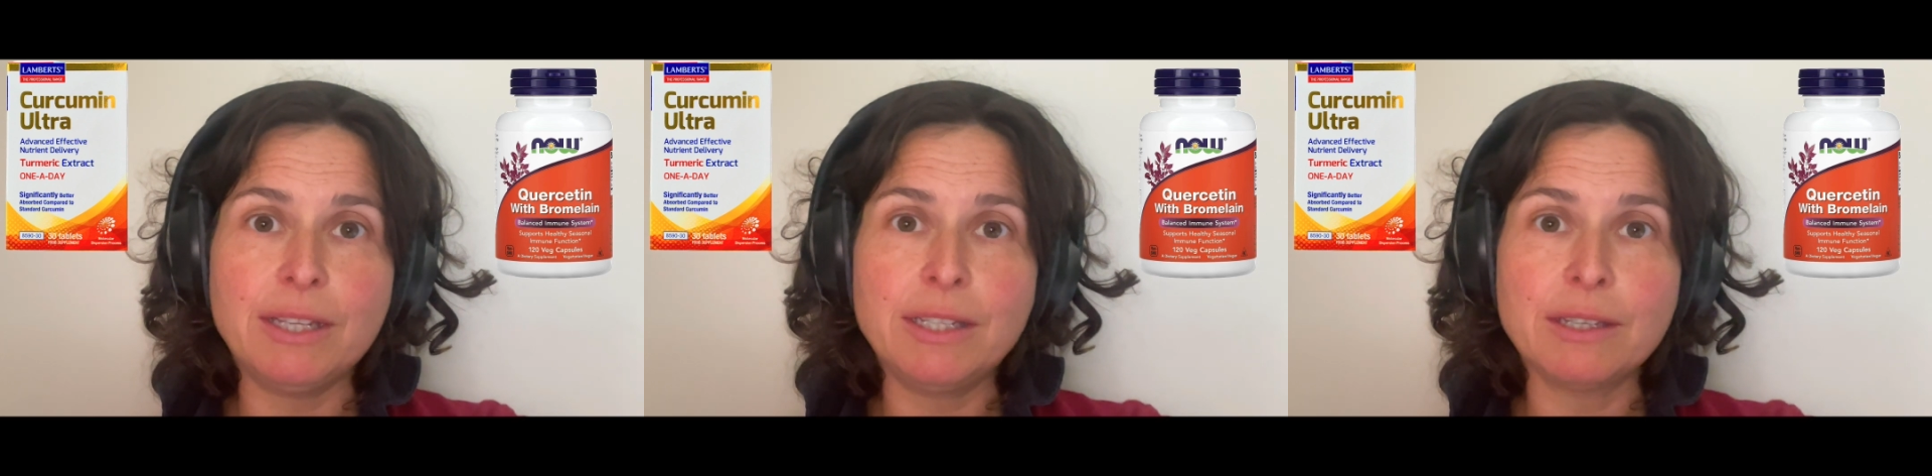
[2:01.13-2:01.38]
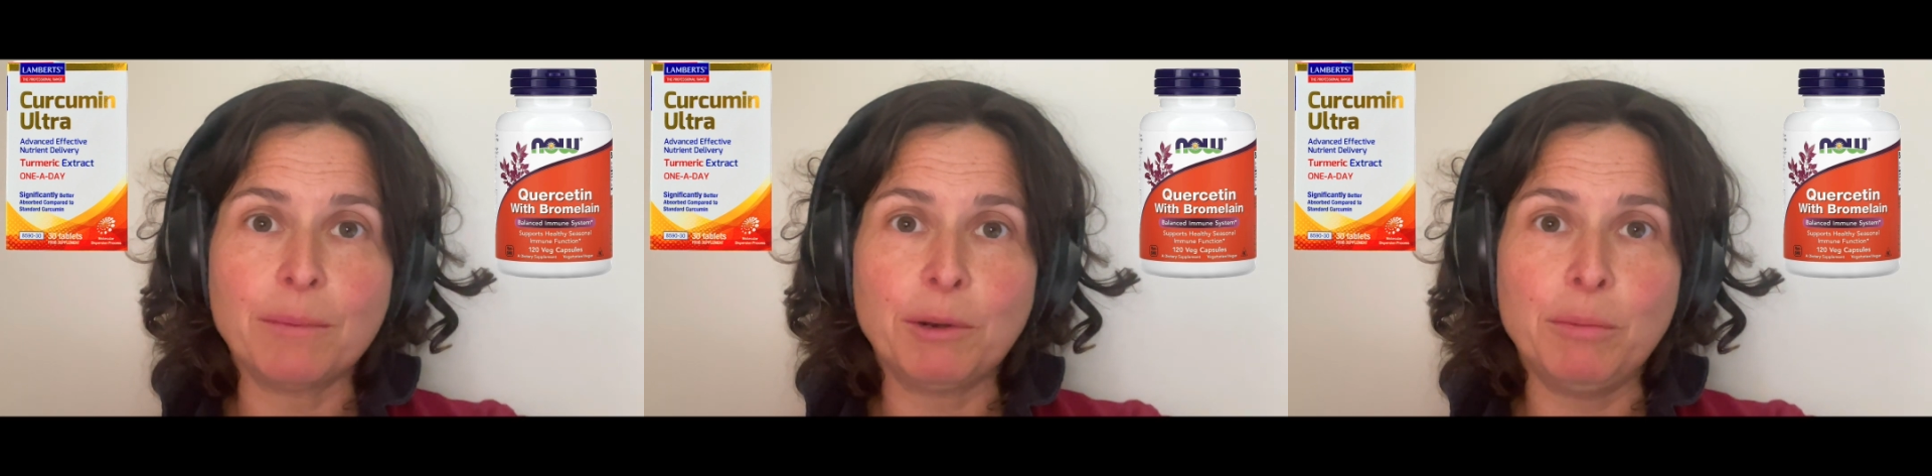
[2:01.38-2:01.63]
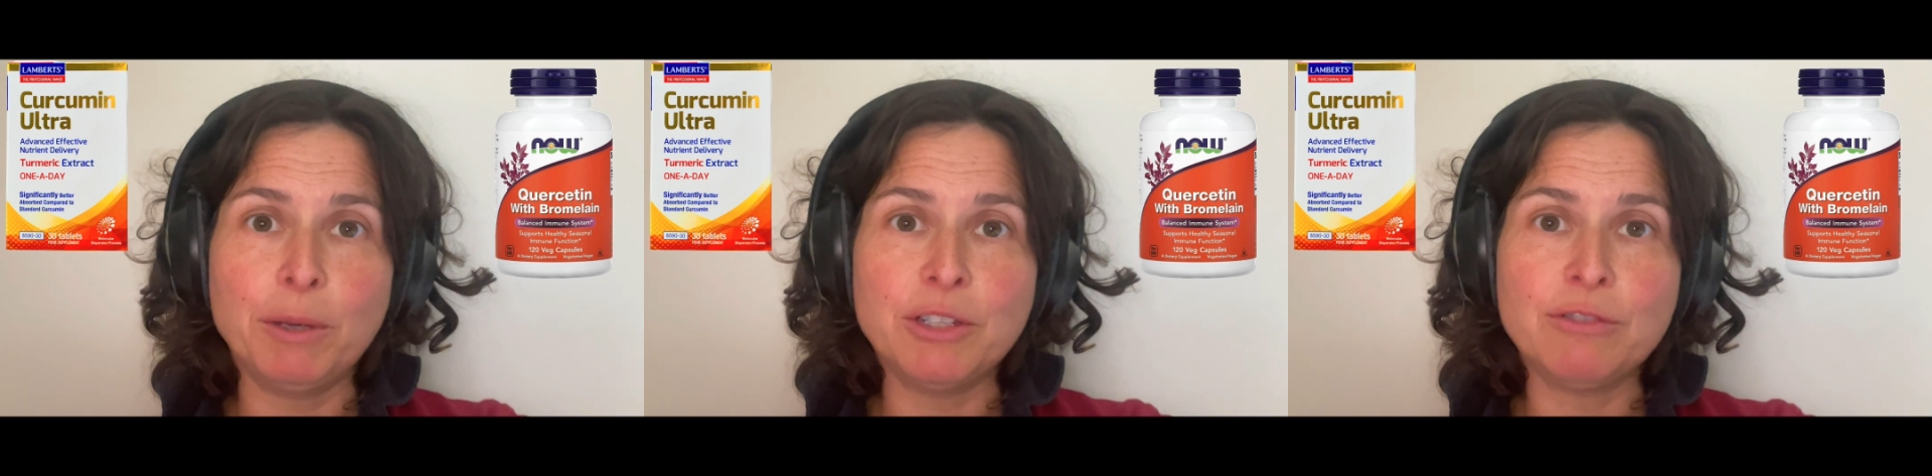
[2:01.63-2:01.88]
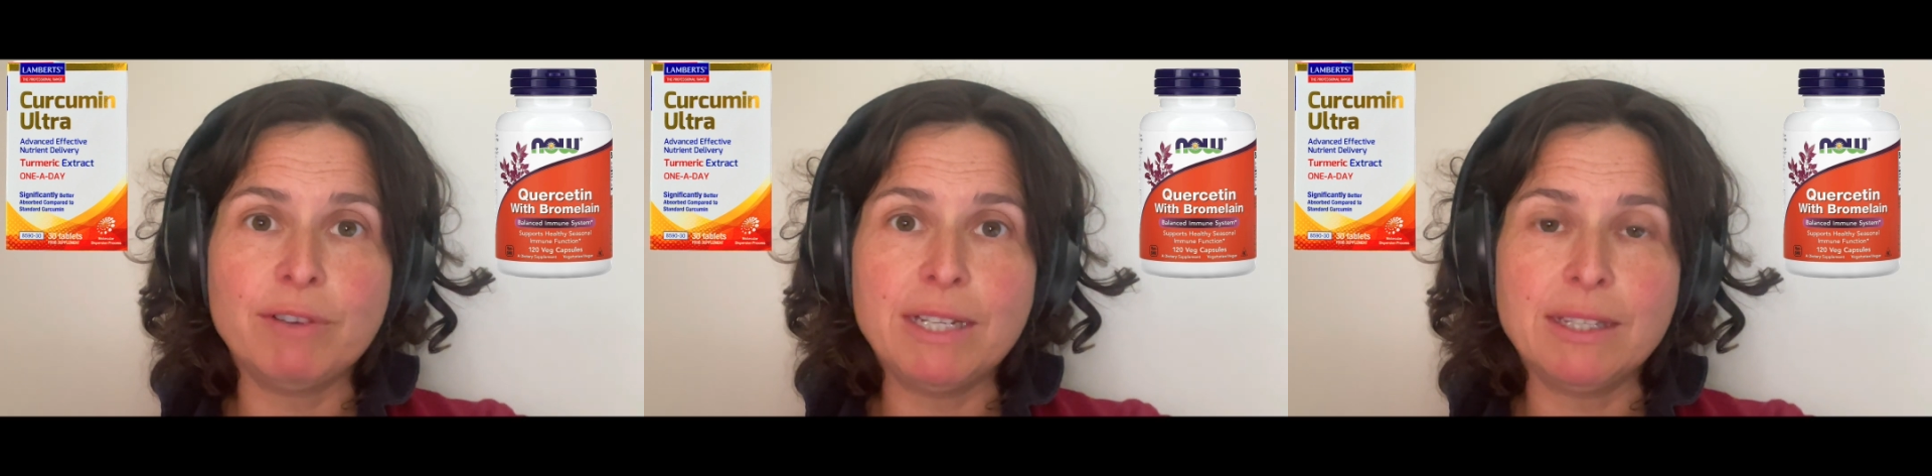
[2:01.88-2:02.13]
these
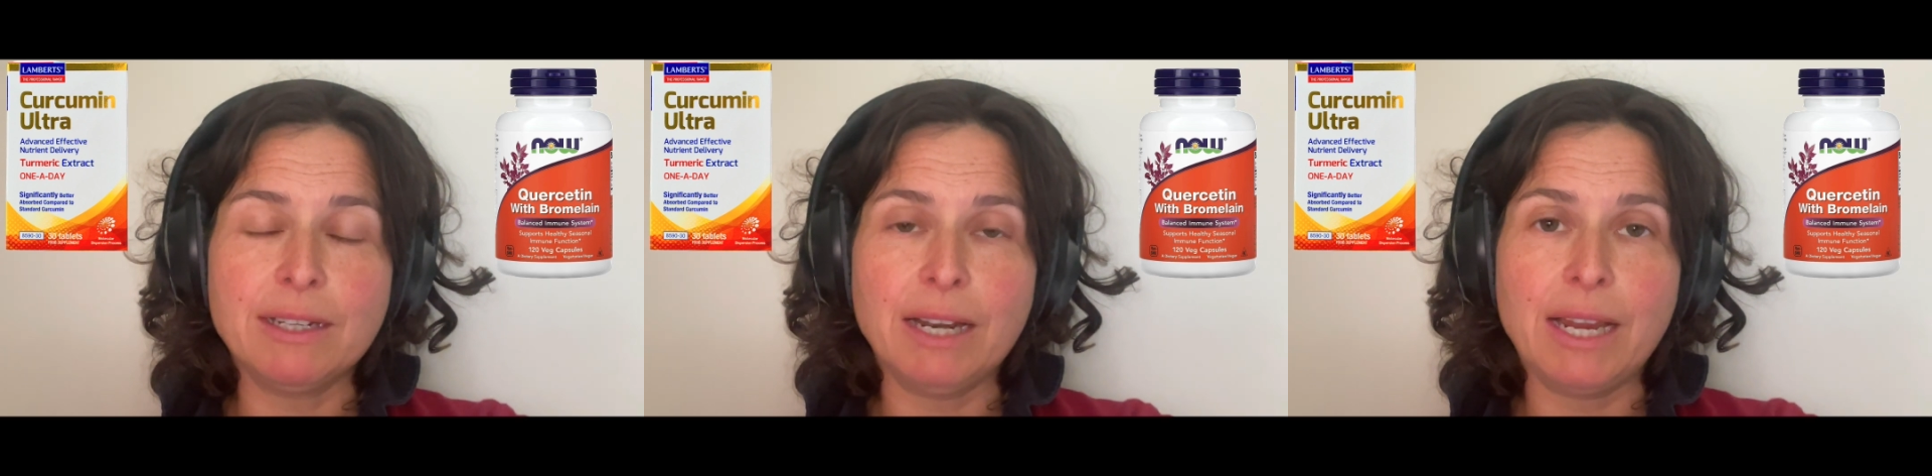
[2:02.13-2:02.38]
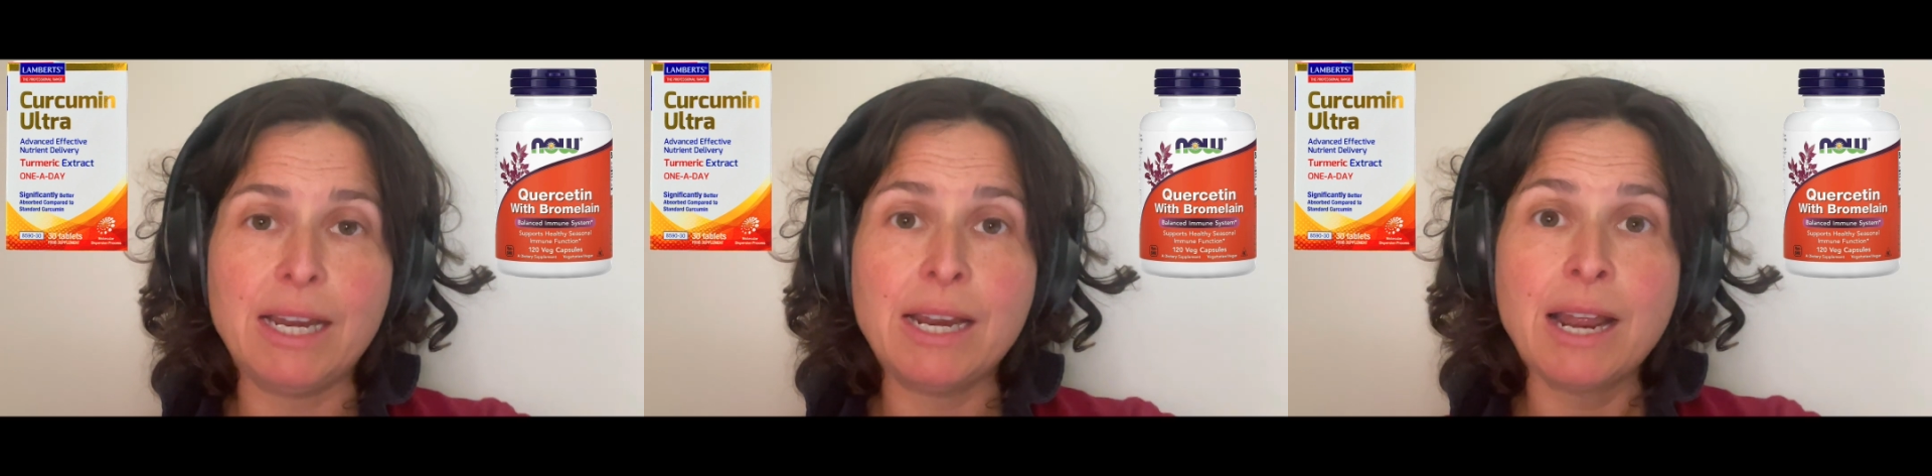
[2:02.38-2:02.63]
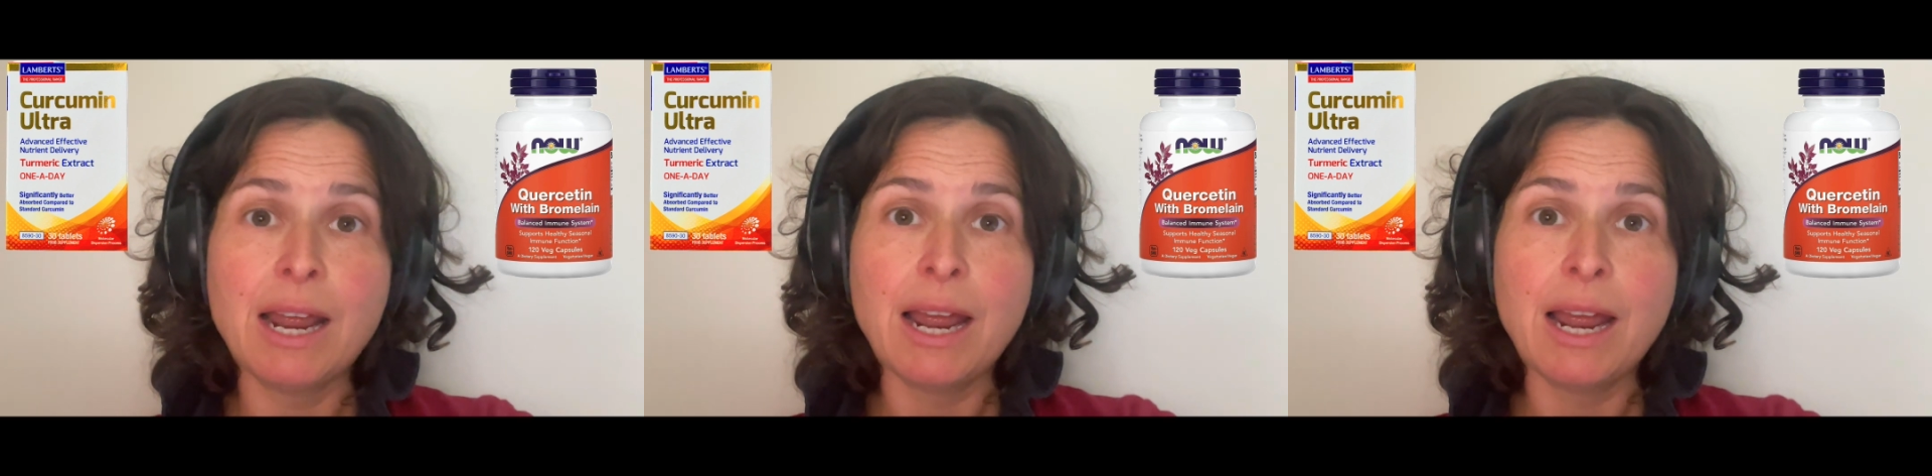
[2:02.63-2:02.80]
supplements recently